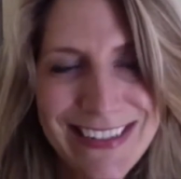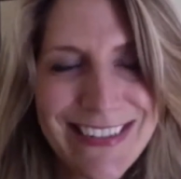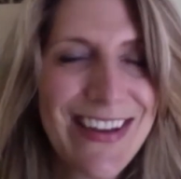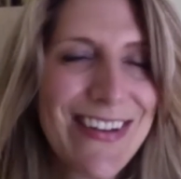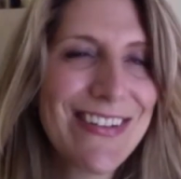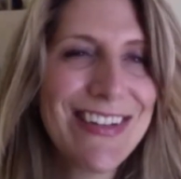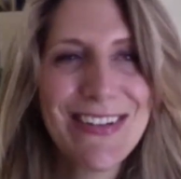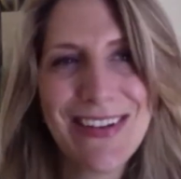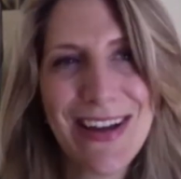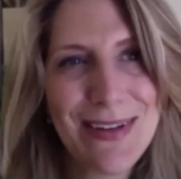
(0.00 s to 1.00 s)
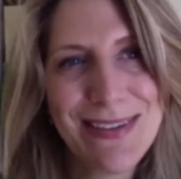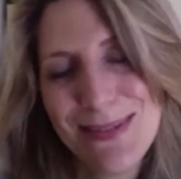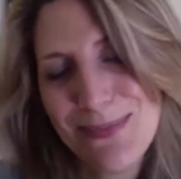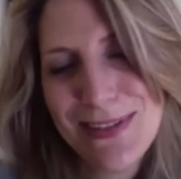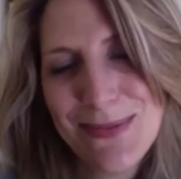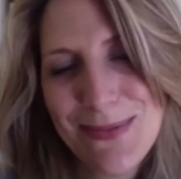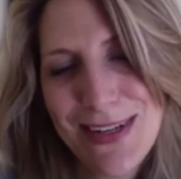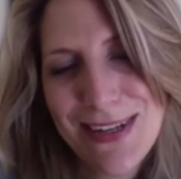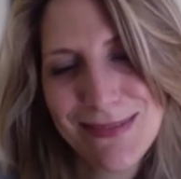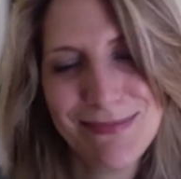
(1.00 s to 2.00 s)
So, I want this book to
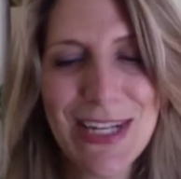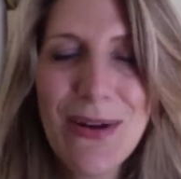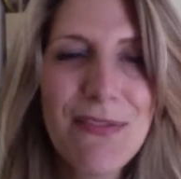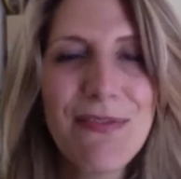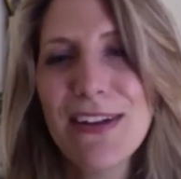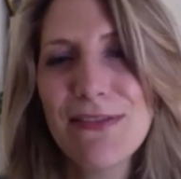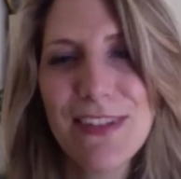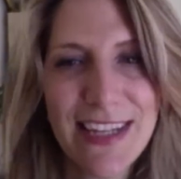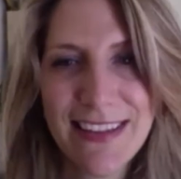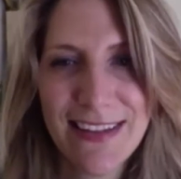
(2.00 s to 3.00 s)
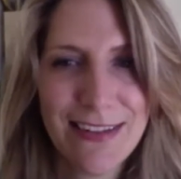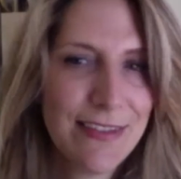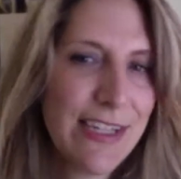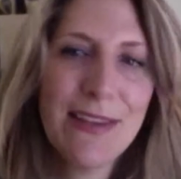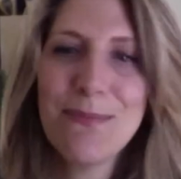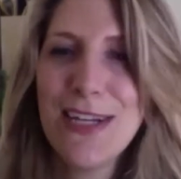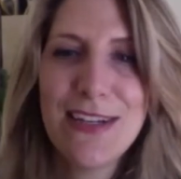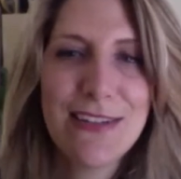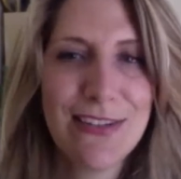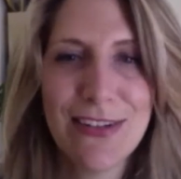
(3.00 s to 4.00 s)
be a fun read that you read on the
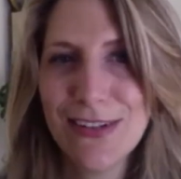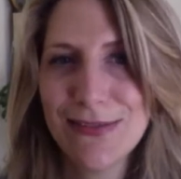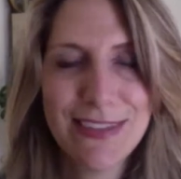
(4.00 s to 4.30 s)
beach or